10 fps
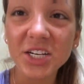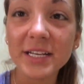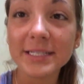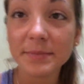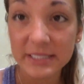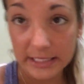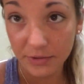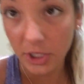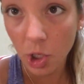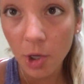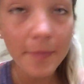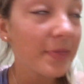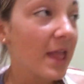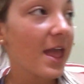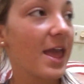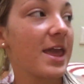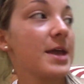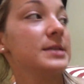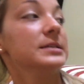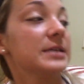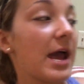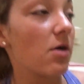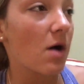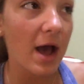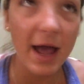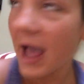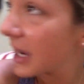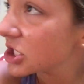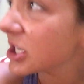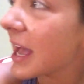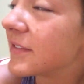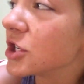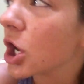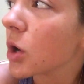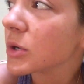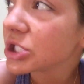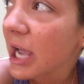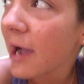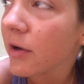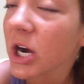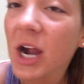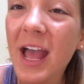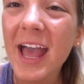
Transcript: I just ate some cereal and now I actually have to go shower,